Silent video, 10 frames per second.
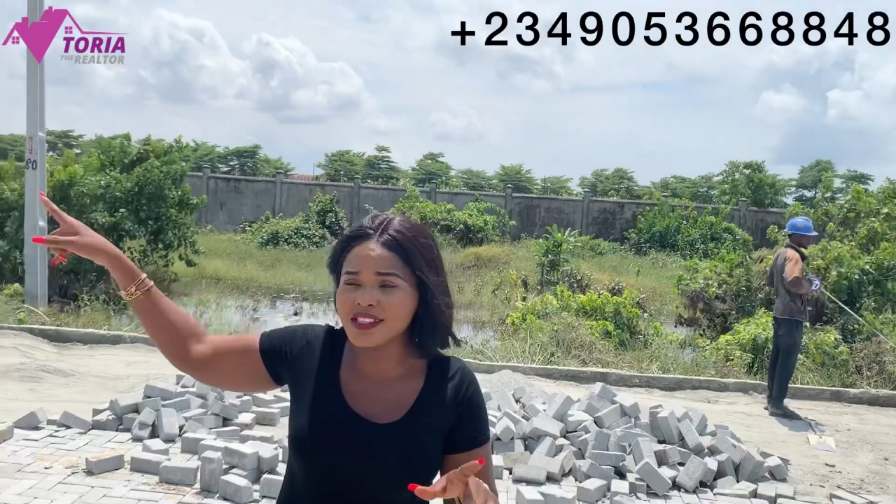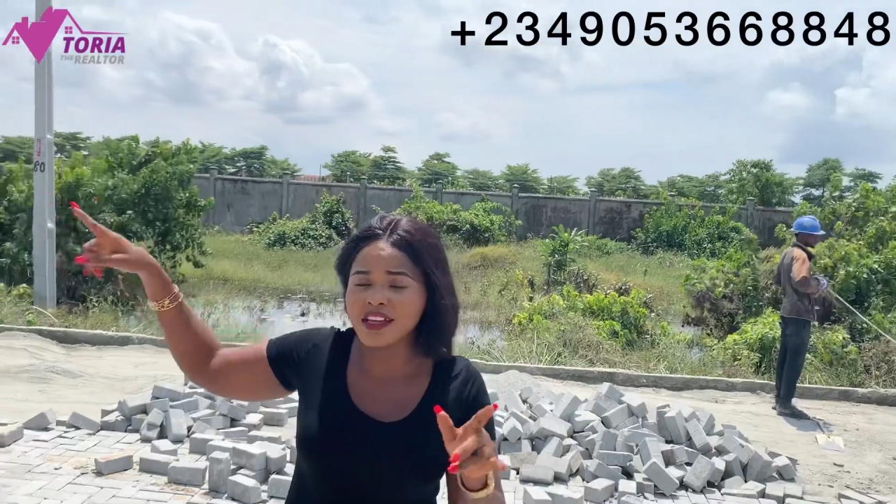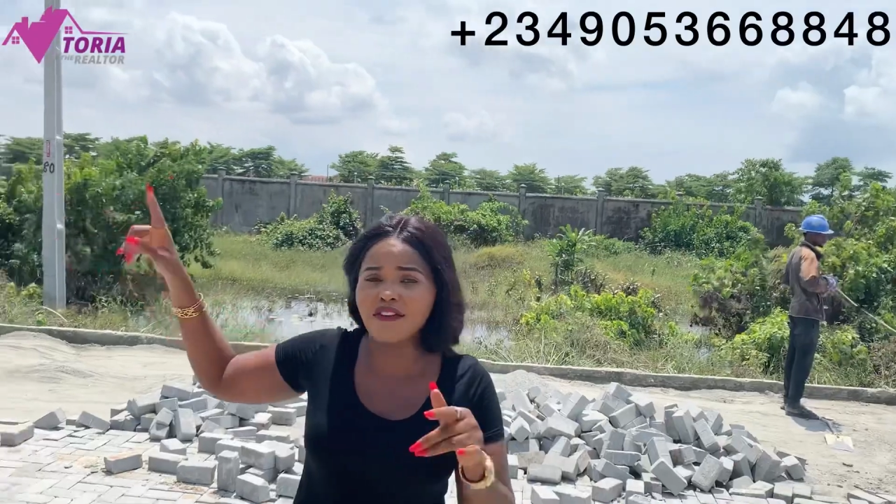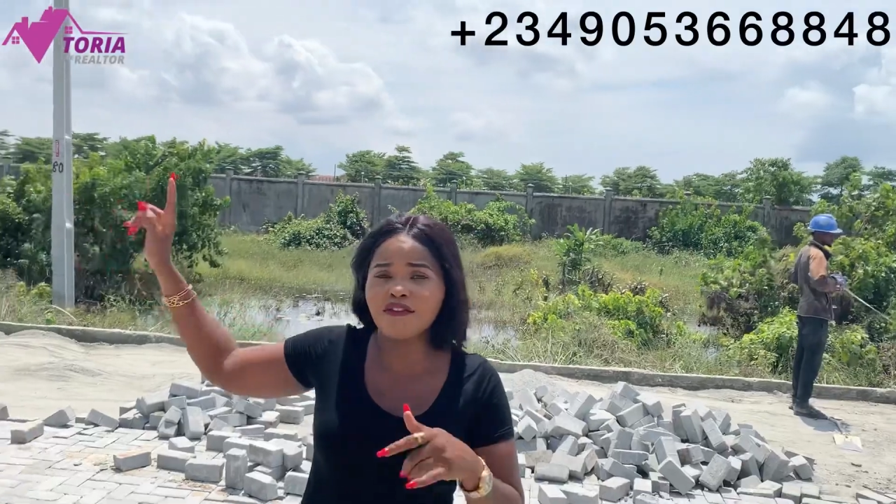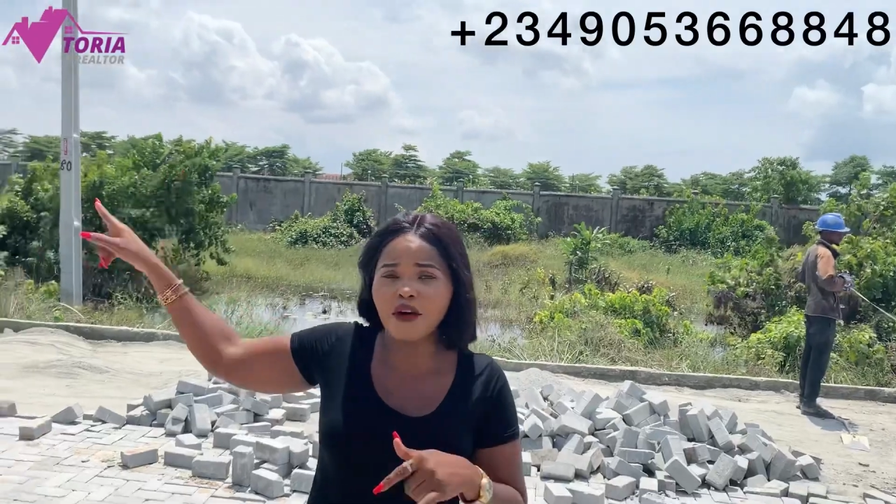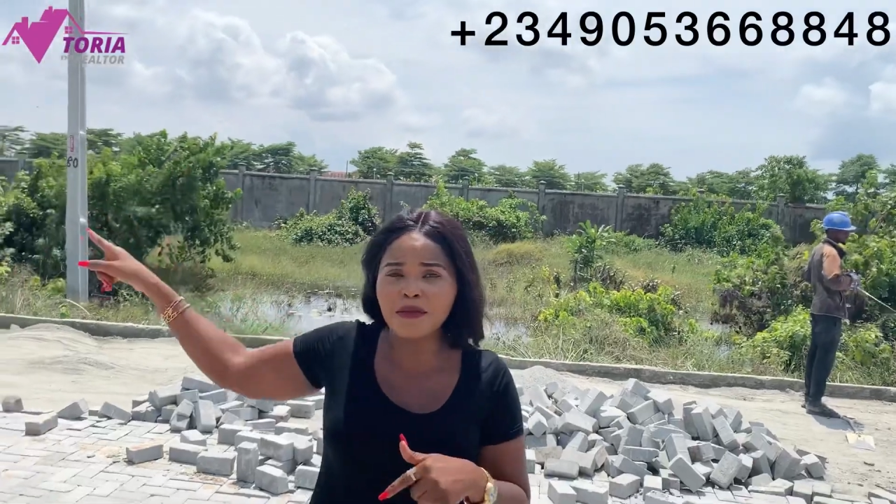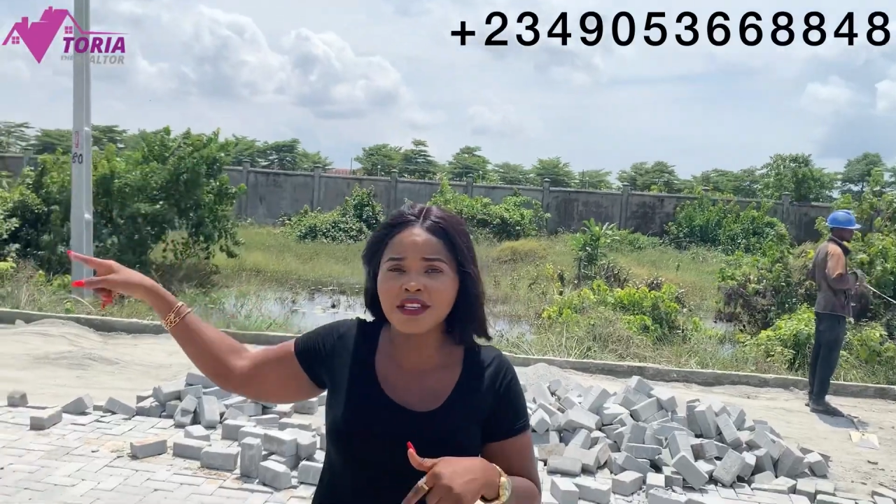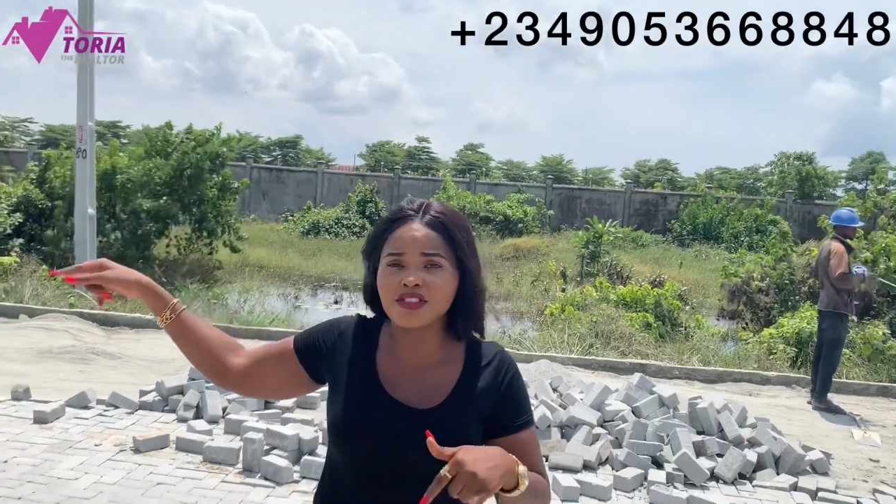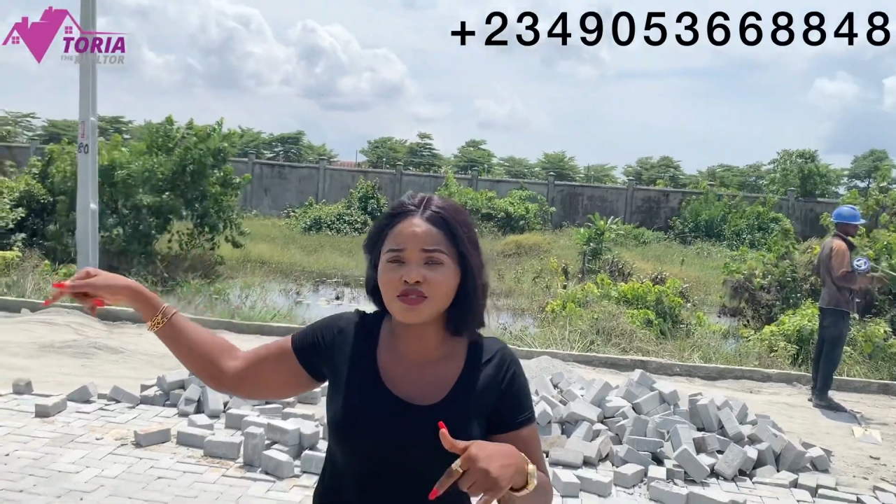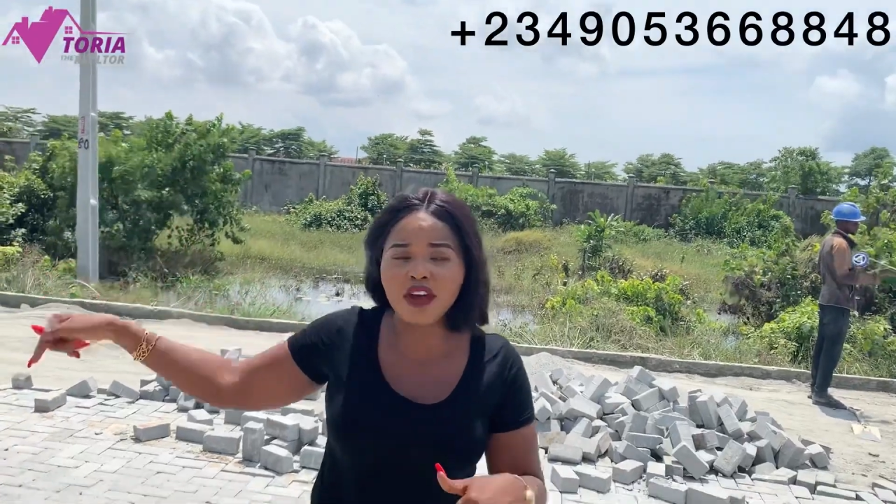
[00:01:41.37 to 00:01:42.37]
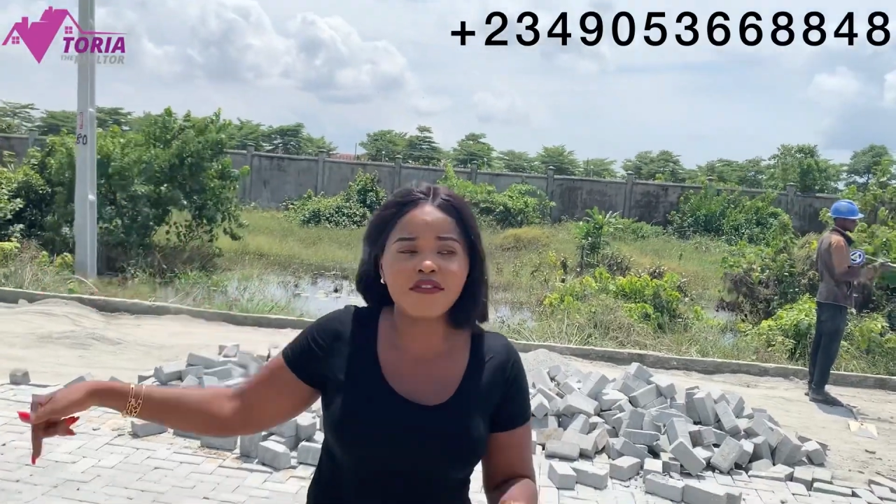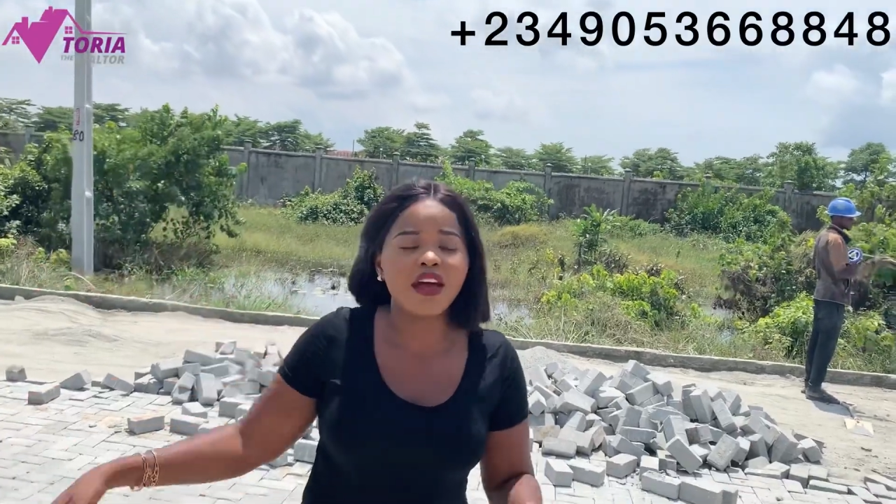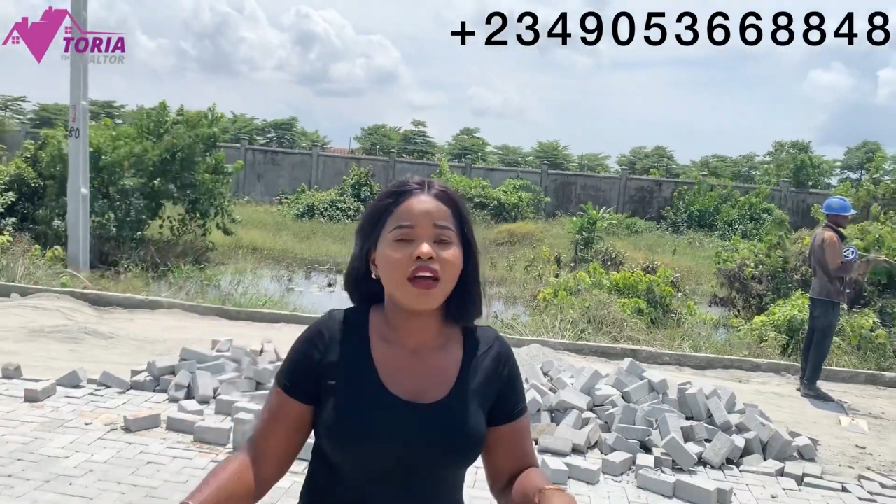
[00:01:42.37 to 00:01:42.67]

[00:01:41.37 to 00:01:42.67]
like a four minutes drive